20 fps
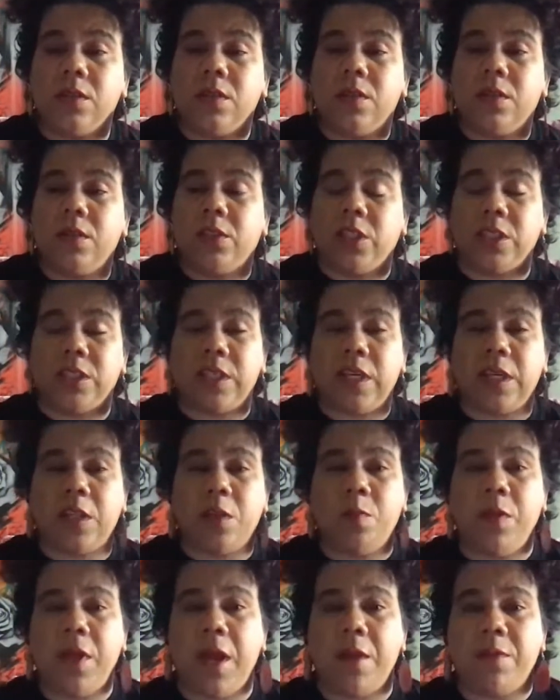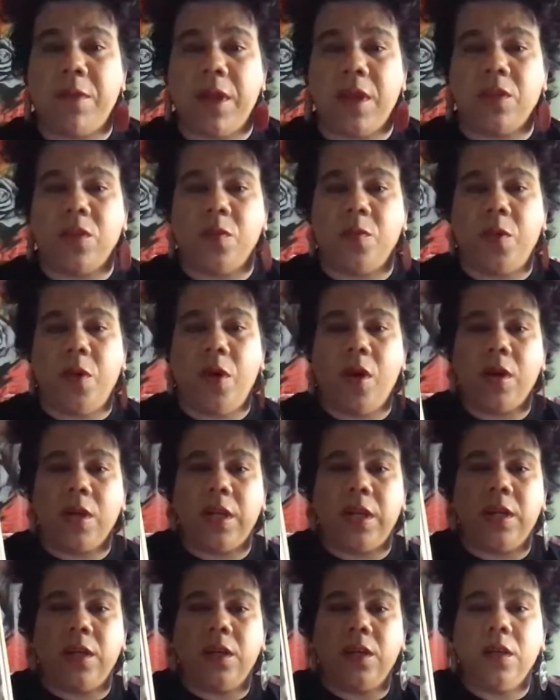just like the Black Panther
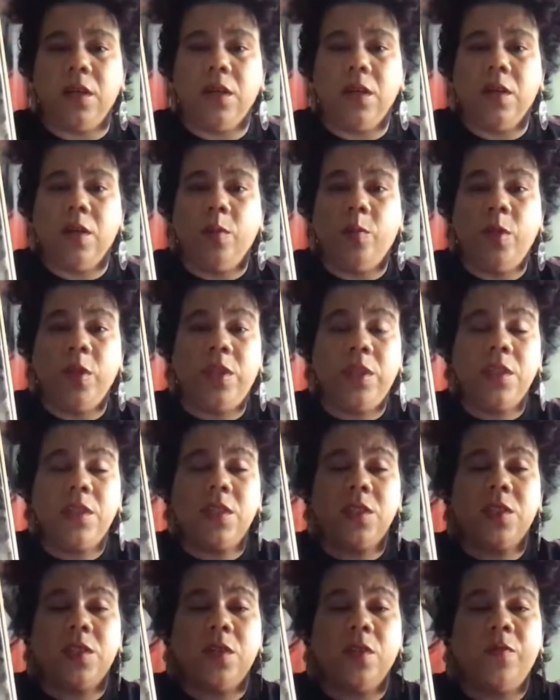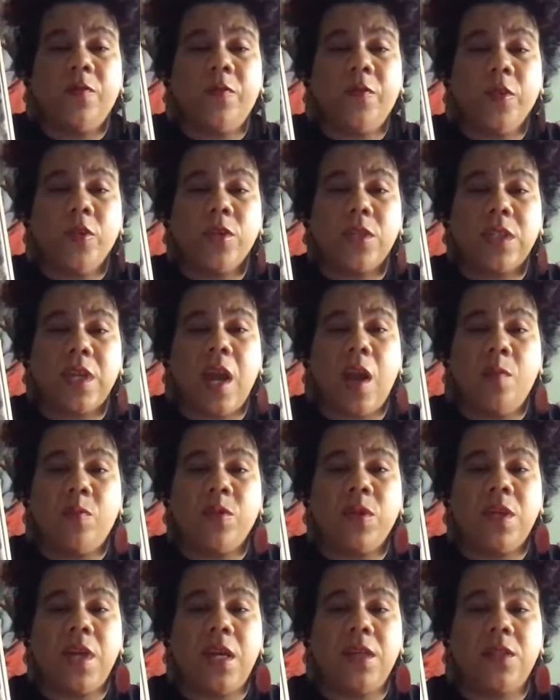Party, but this is the first
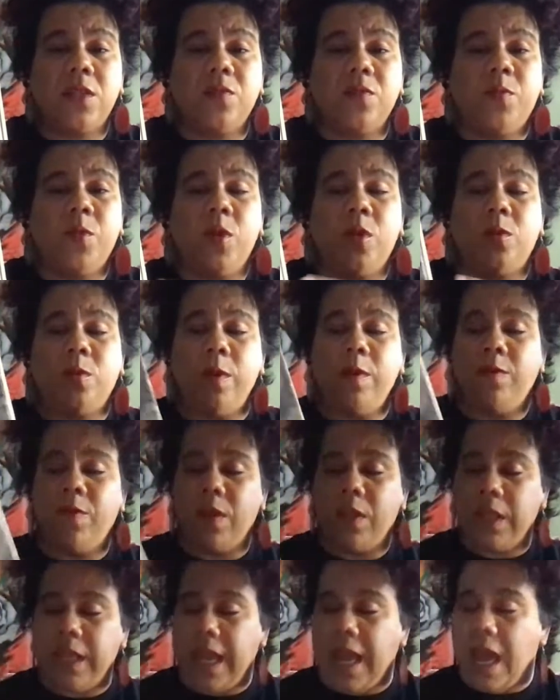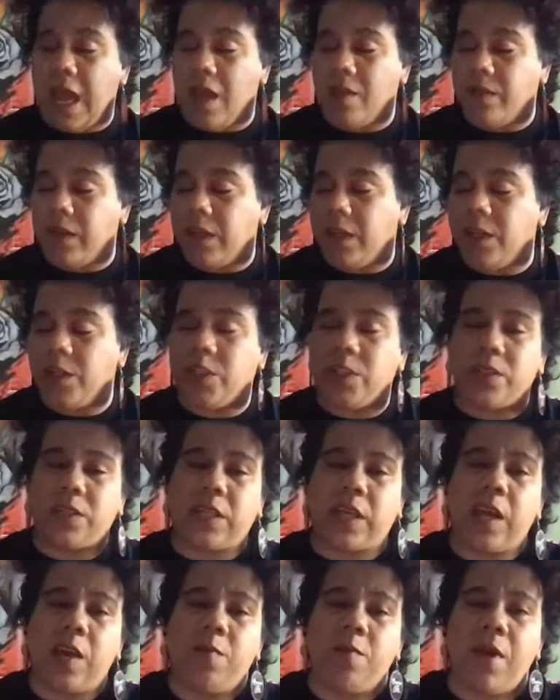comprehensive book we really have, and it just
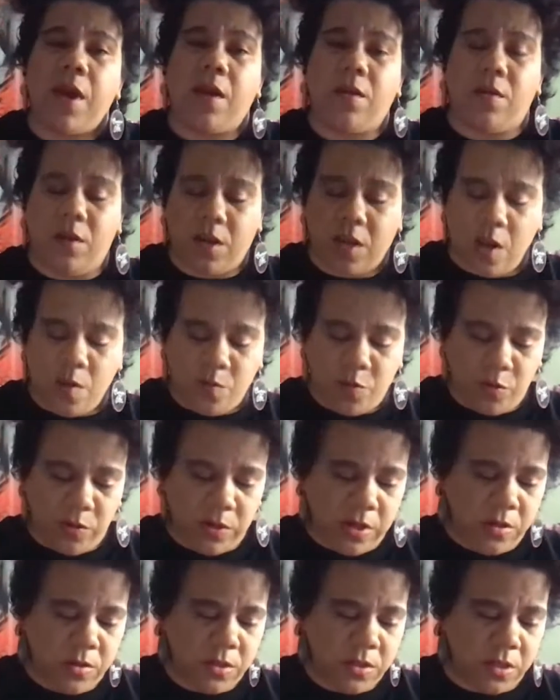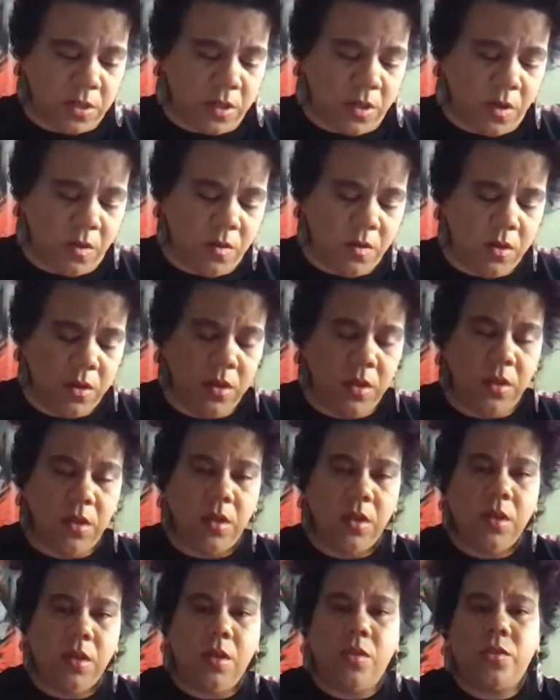came out a couple years ago.
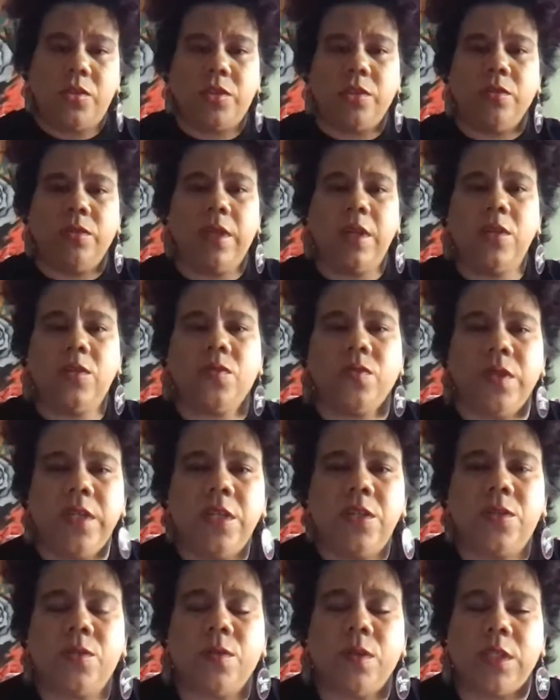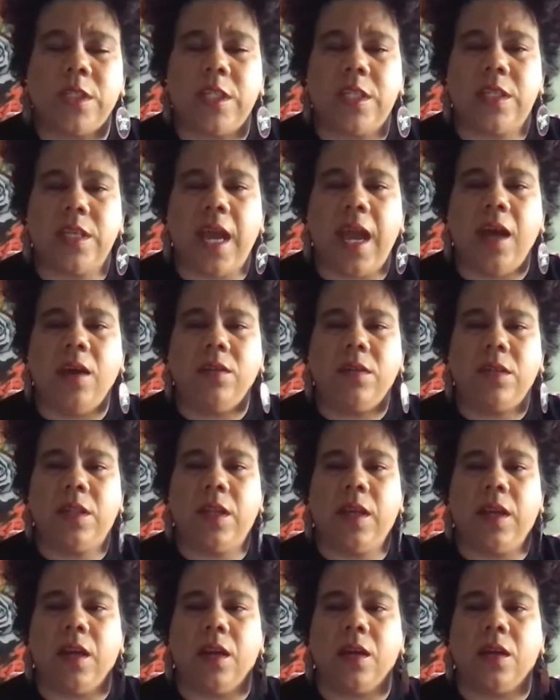So there's resources out
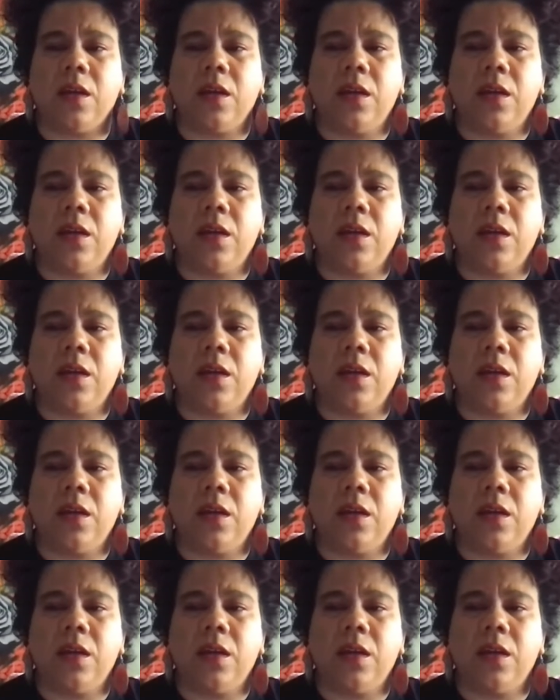there.